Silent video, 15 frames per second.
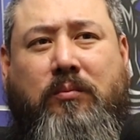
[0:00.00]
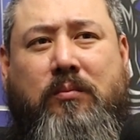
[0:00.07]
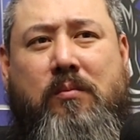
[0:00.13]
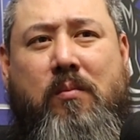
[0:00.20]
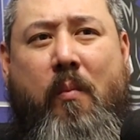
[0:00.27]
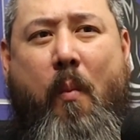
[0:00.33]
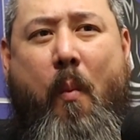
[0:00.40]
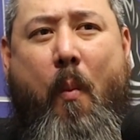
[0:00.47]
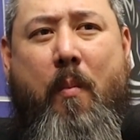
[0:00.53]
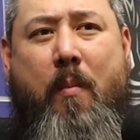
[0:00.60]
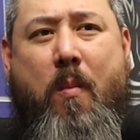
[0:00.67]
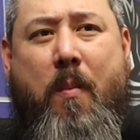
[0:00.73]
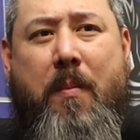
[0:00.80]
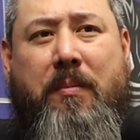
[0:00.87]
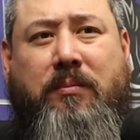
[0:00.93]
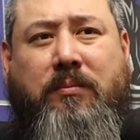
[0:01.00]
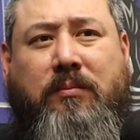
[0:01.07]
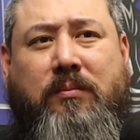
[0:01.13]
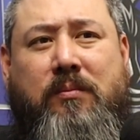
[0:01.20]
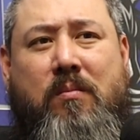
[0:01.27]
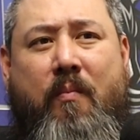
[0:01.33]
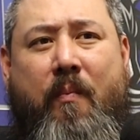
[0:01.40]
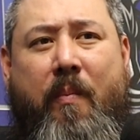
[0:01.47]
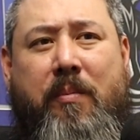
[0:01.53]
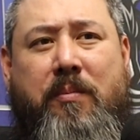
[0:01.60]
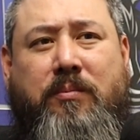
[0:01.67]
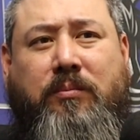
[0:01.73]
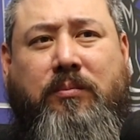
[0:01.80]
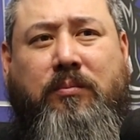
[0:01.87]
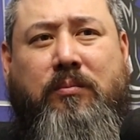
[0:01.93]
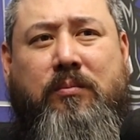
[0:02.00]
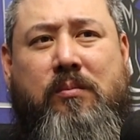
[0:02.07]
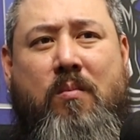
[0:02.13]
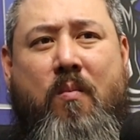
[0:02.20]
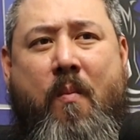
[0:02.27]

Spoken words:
Lamar Jackson or Joe Burrow?